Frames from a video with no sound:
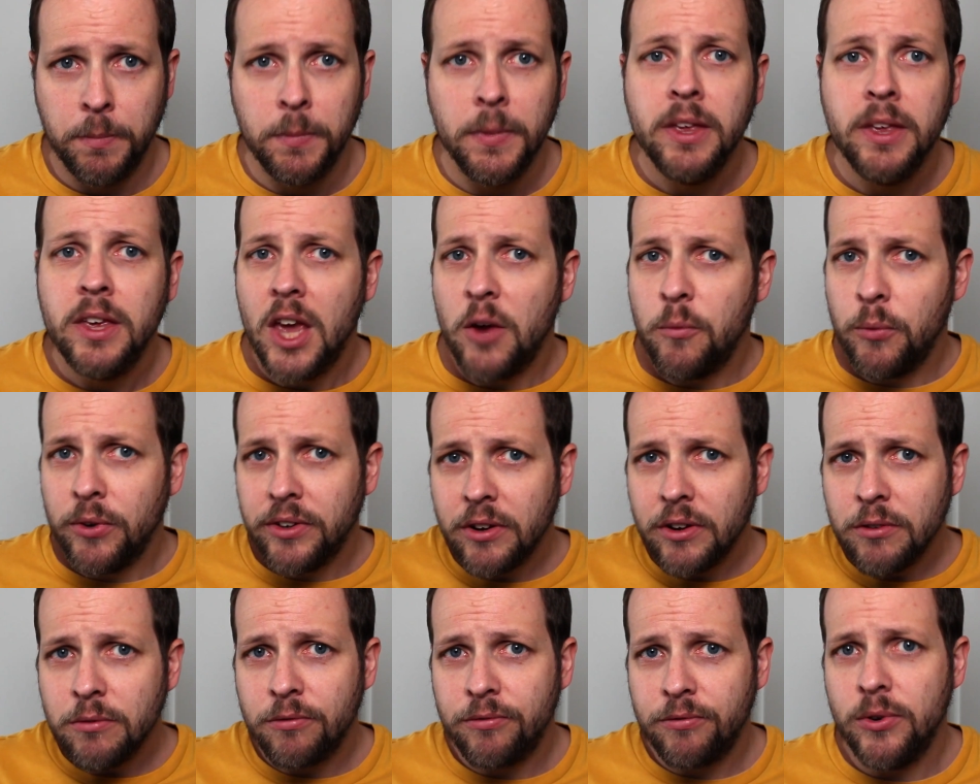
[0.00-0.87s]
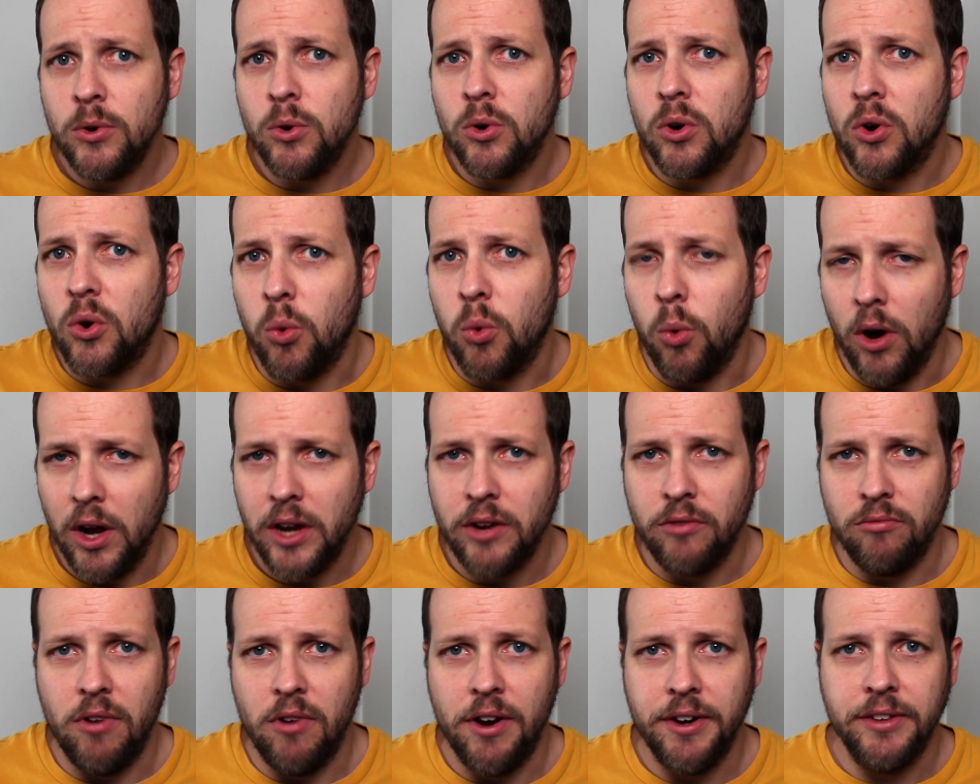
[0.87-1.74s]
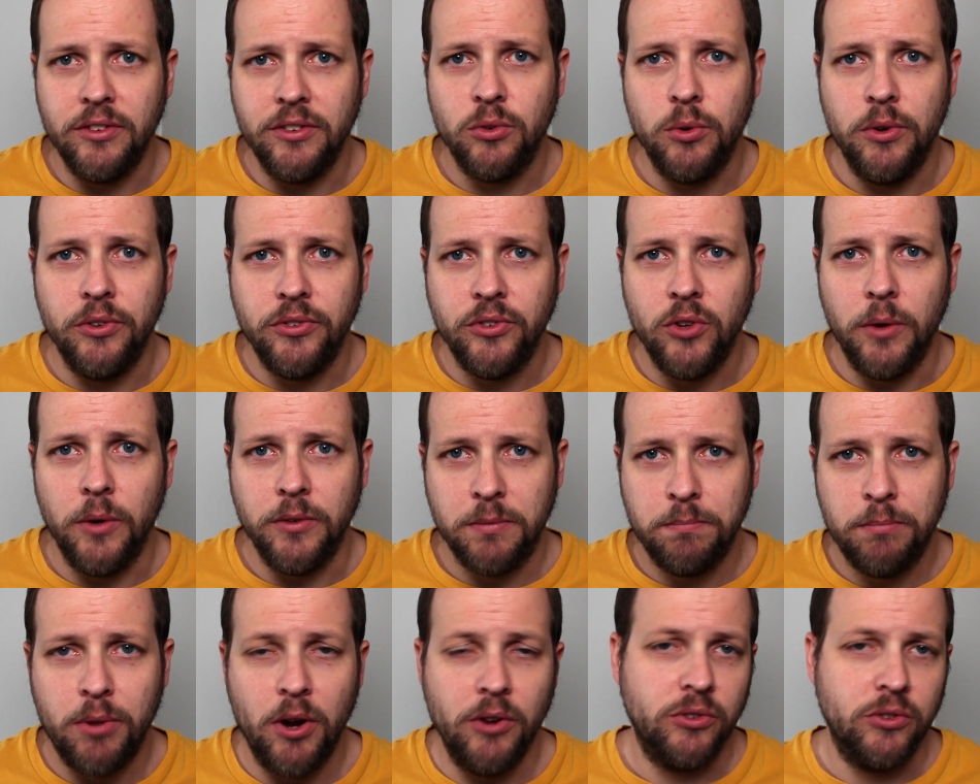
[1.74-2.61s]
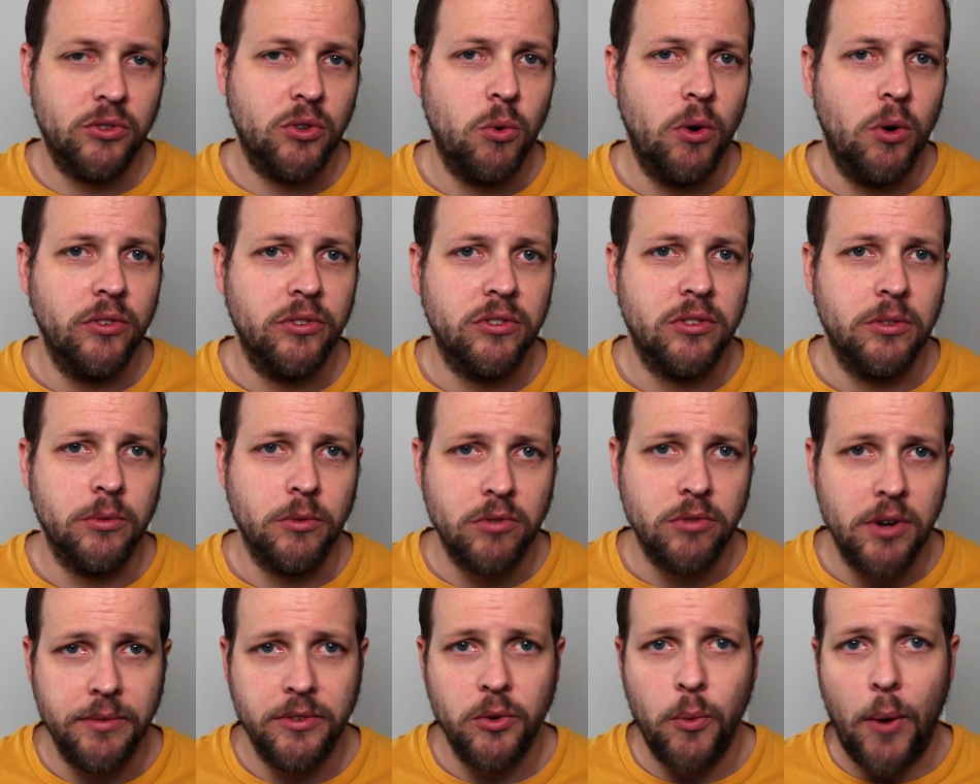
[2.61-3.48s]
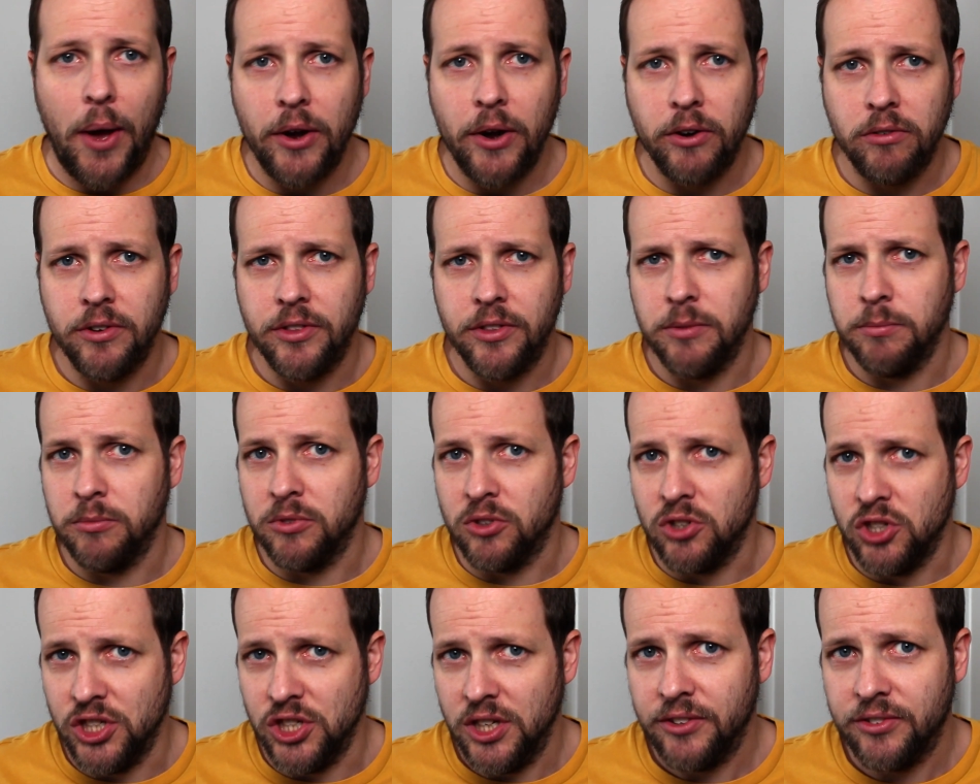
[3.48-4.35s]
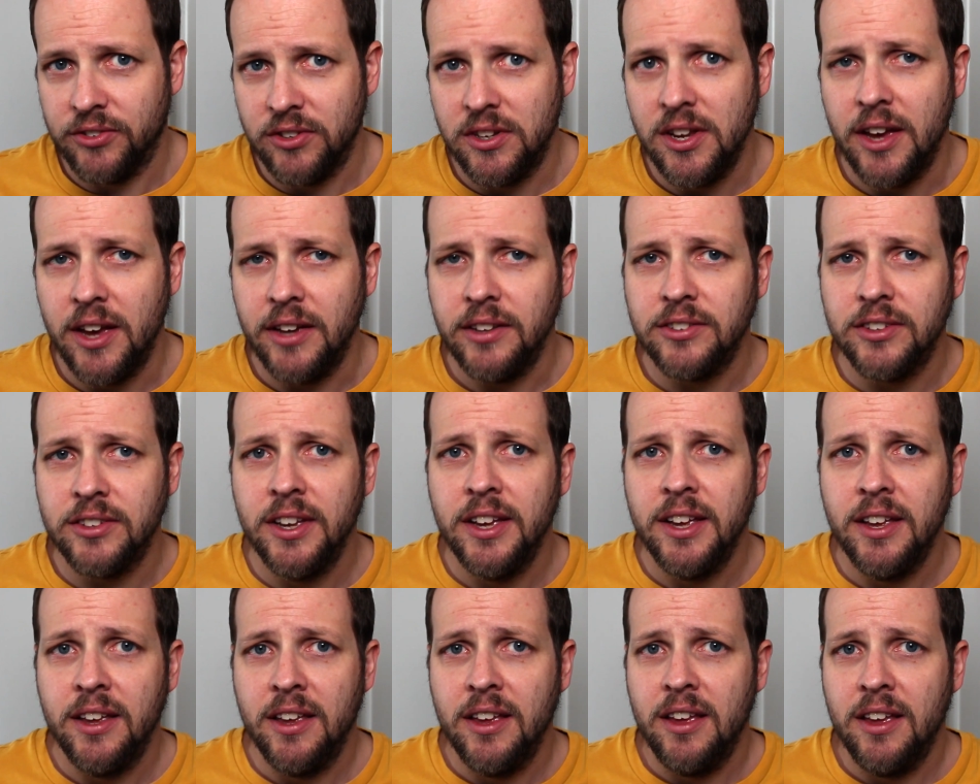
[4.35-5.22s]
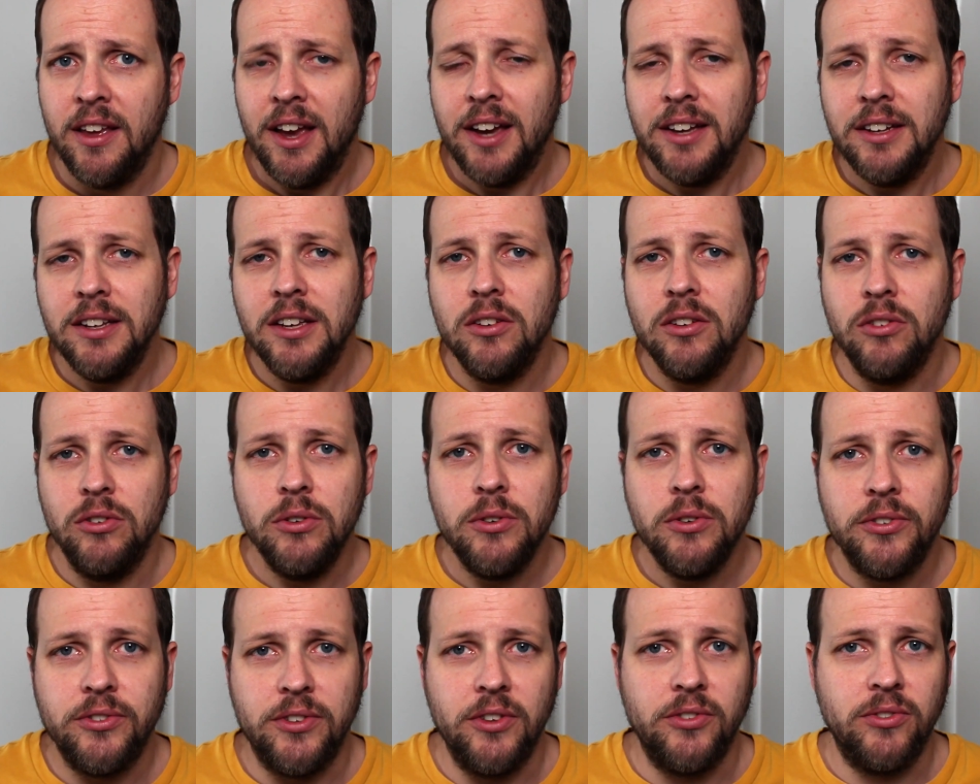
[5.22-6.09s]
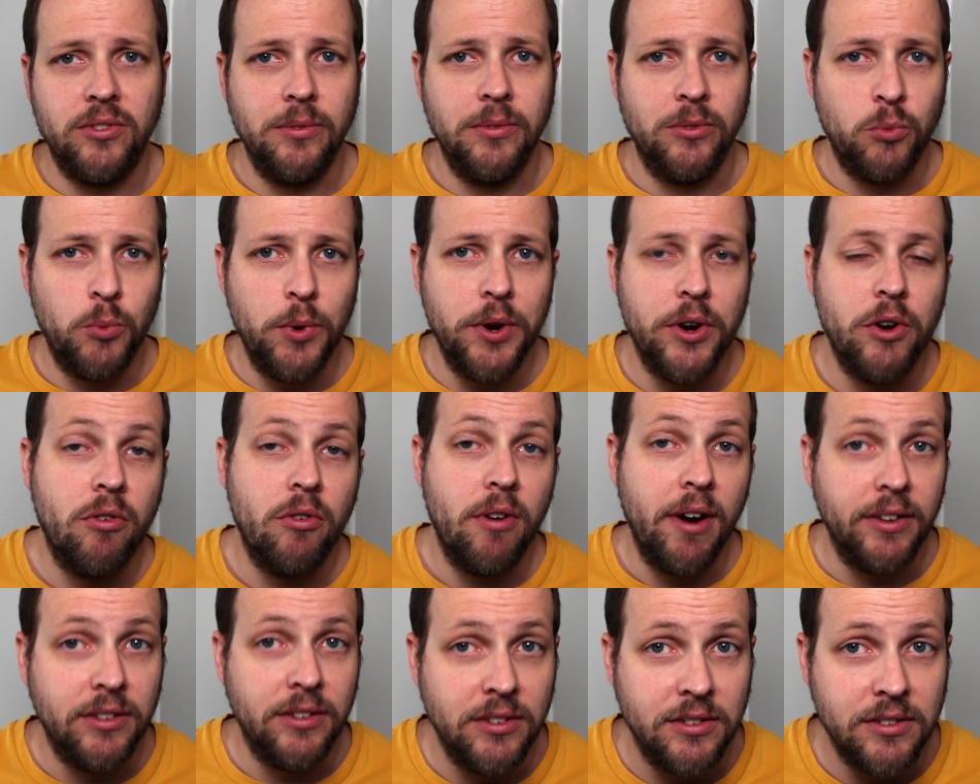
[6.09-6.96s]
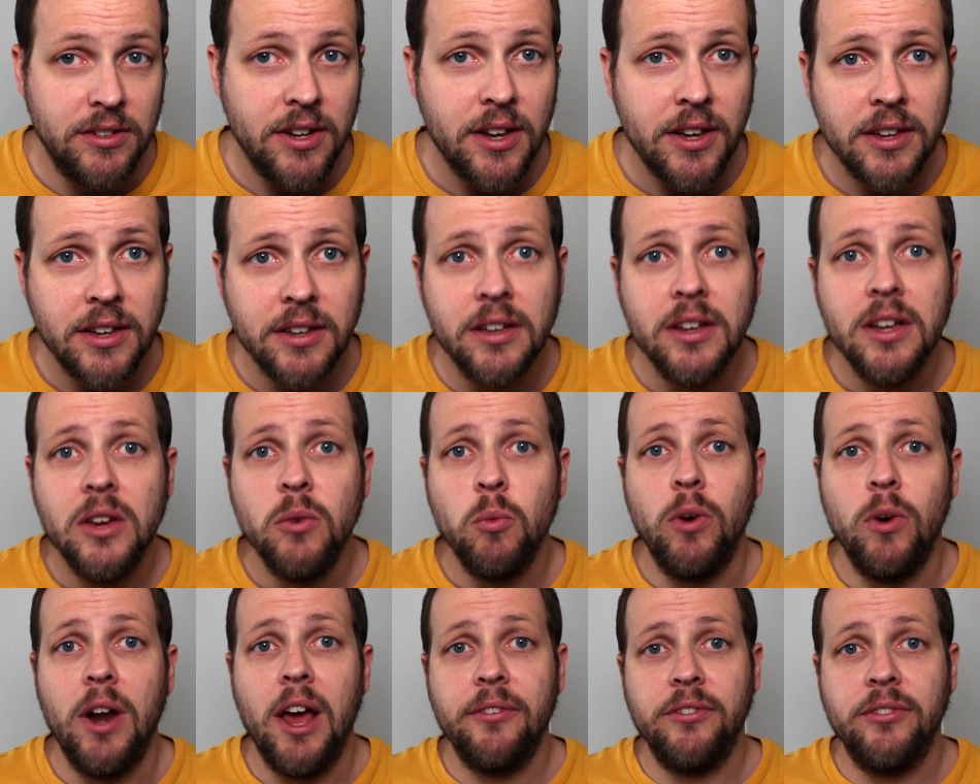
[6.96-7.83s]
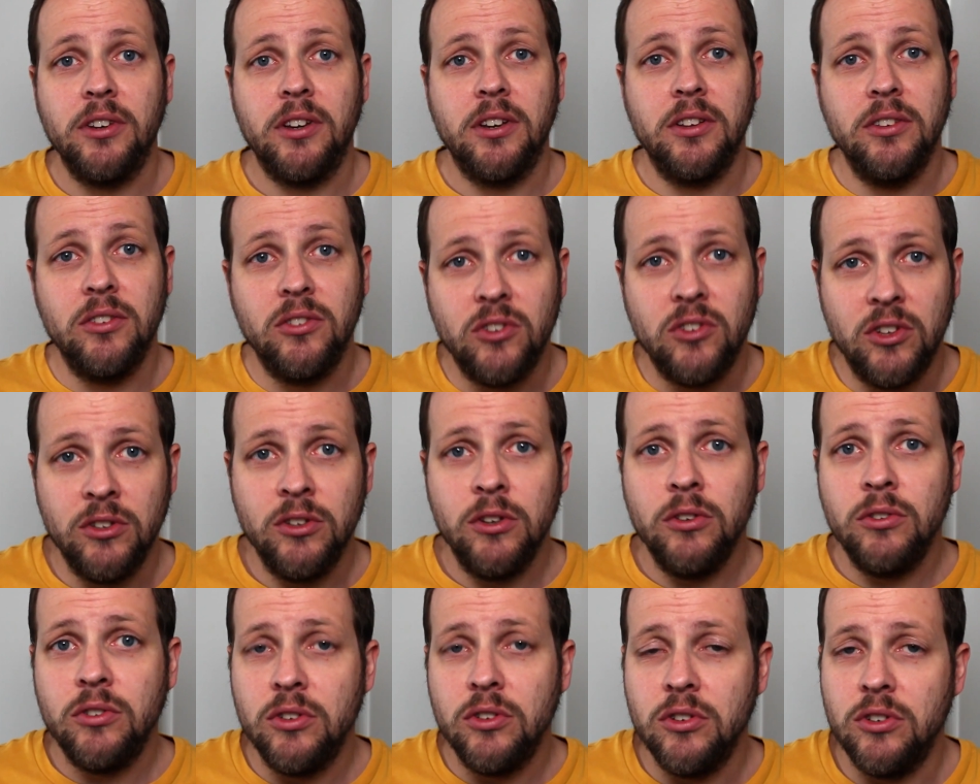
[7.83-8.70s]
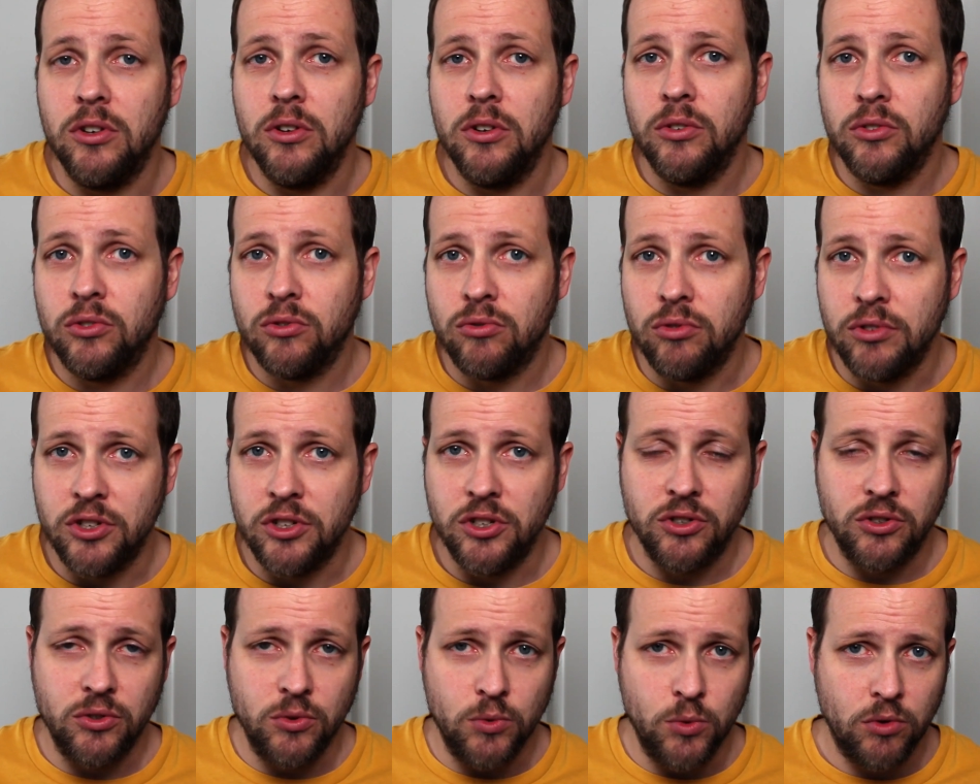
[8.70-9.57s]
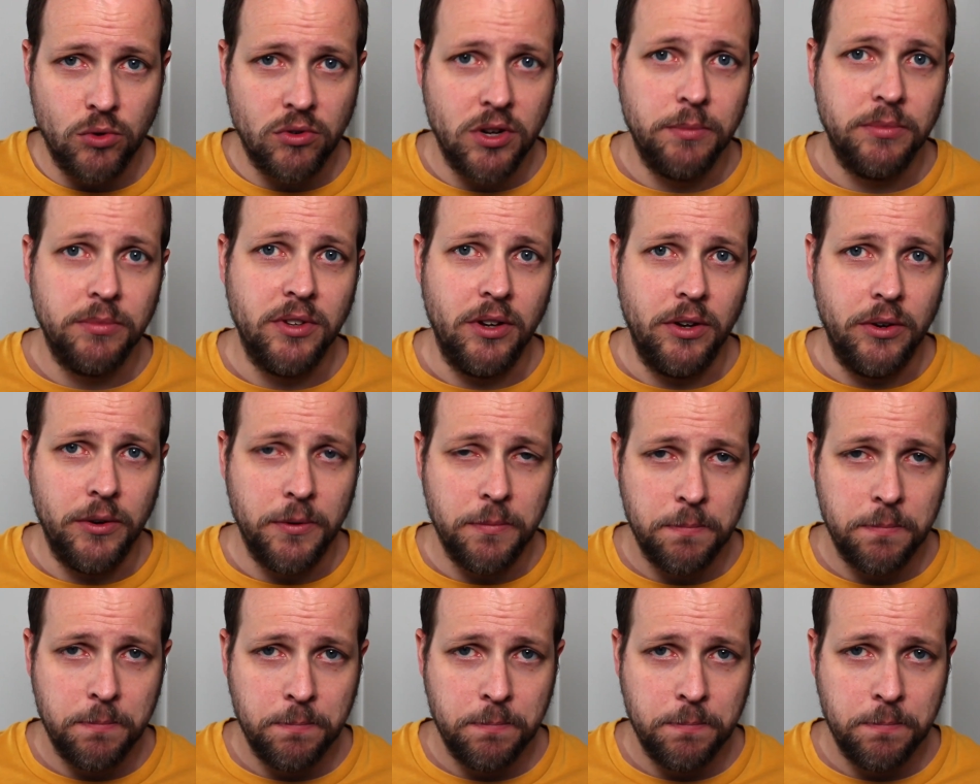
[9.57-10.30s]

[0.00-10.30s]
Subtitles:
If we don't feel quite ready to adopt post-quantum crypto algorithms just yet, any new systems we create today will have to continue to use traditional crypto.